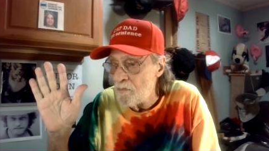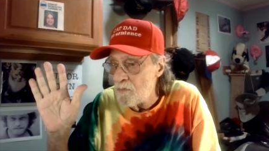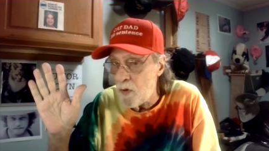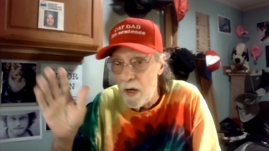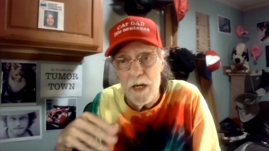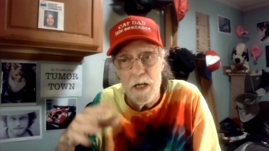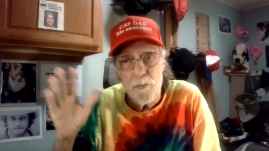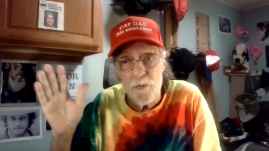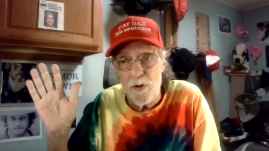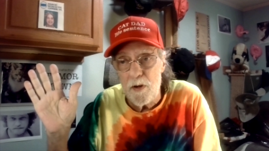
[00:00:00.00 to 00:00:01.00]
Where
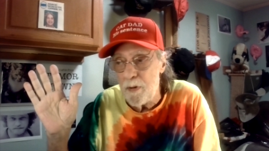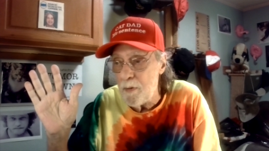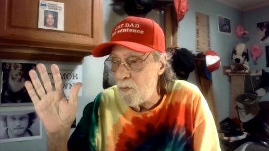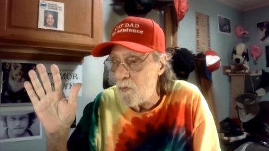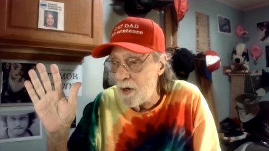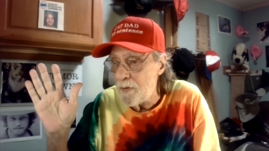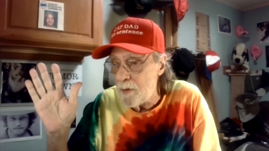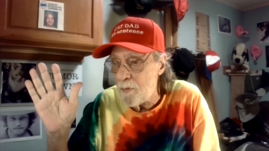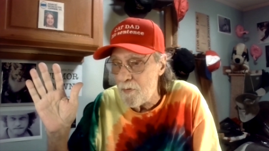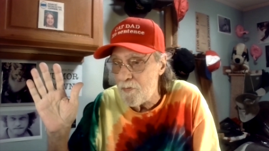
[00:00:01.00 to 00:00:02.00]
80% of people wanted
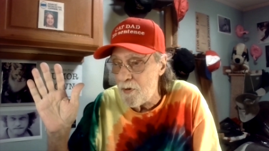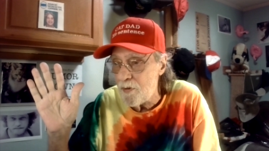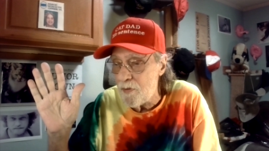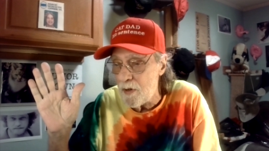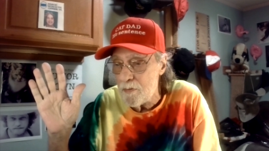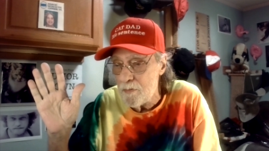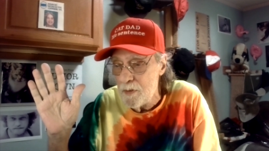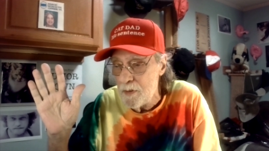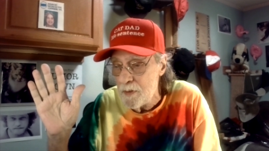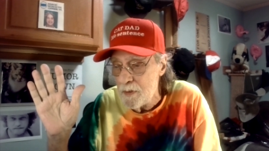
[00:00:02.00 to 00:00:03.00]
them on the first vote.
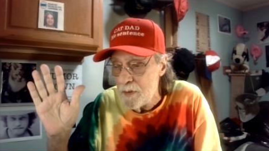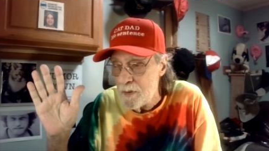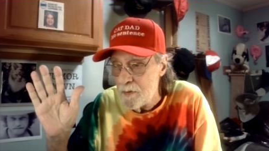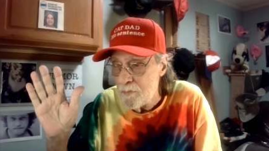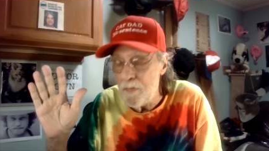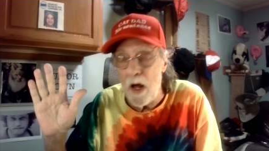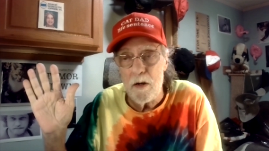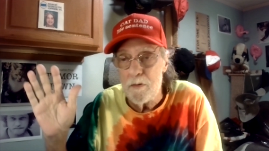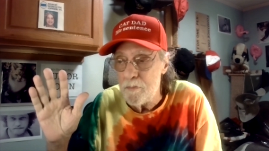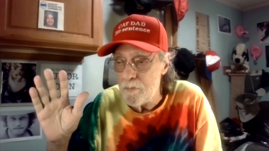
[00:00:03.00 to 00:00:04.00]

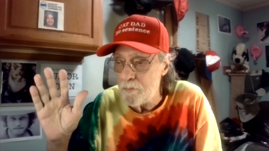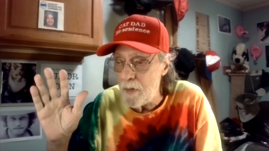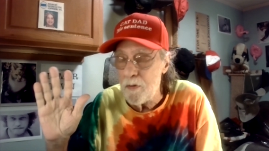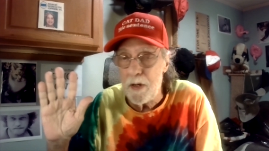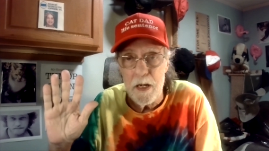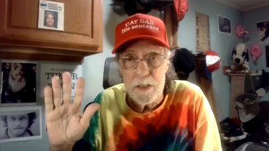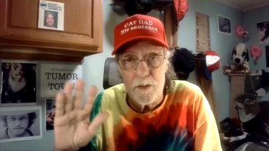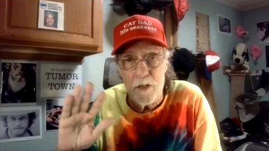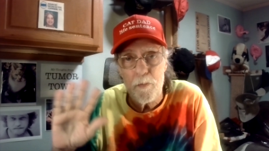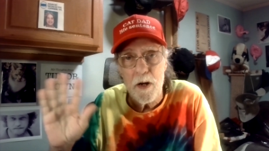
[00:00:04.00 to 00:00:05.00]
No. Okay,
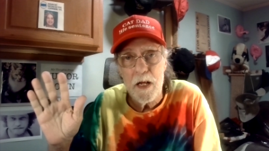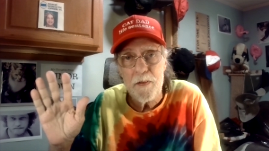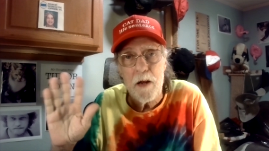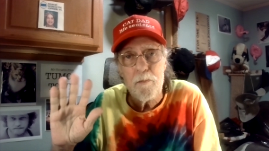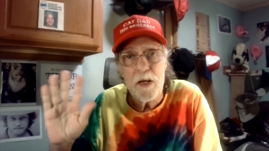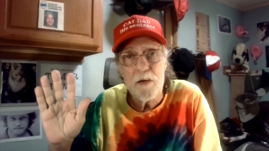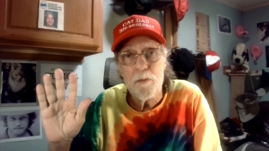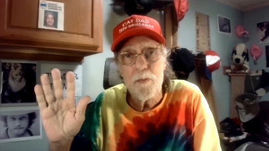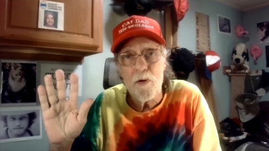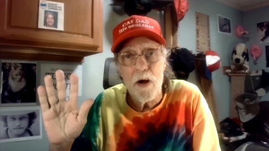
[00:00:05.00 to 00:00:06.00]
so nobody had that big of
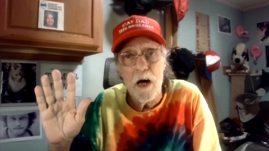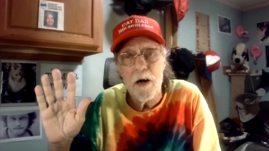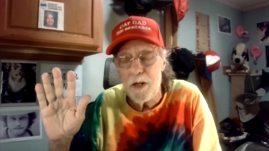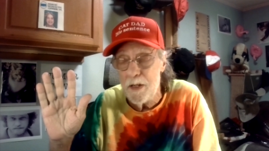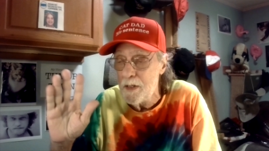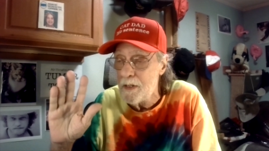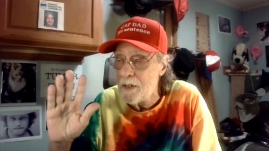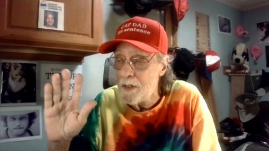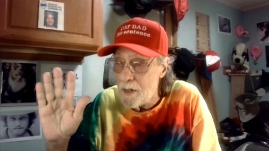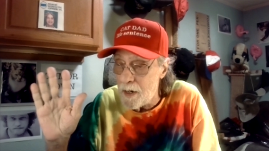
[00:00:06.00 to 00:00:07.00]
a plurality.
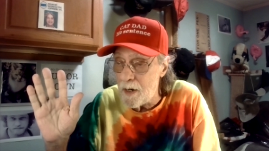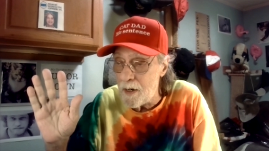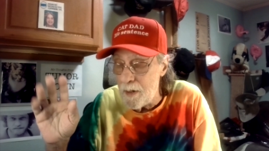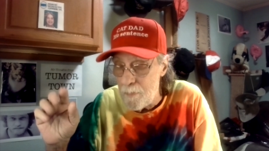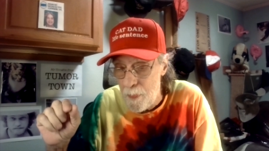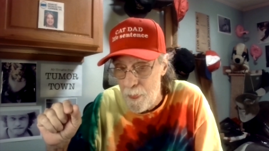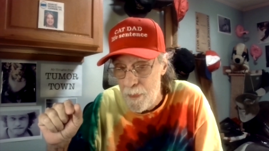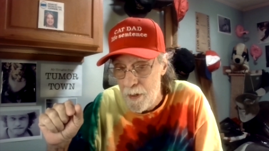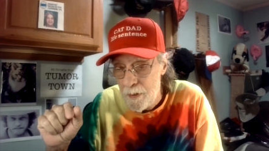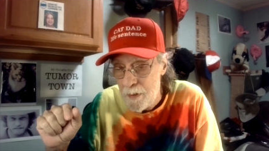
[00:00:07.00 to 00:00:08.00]
All right.
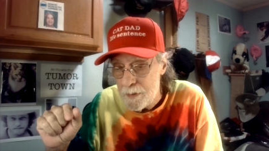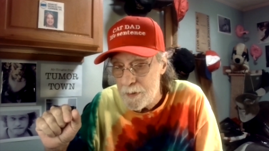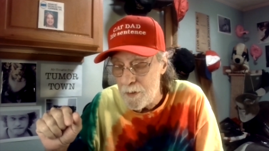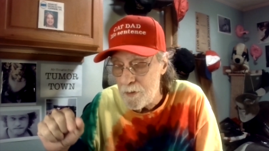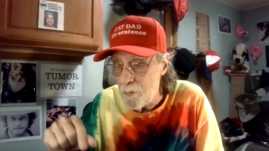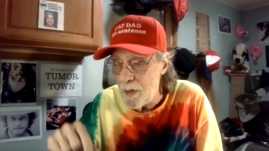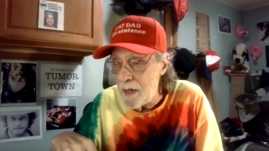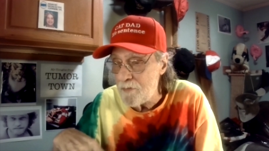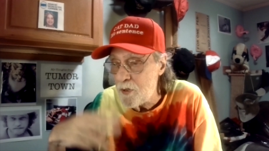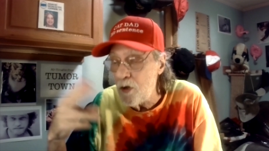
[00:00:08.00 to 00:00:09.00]
So do we
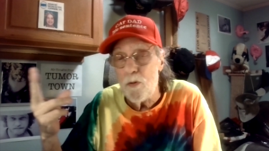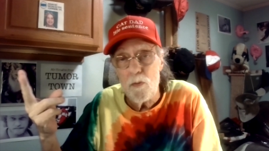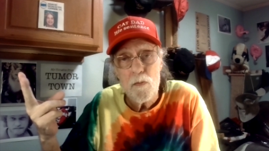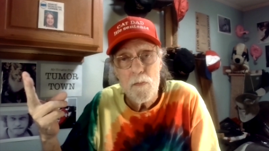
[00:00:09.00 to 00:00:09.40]
have two?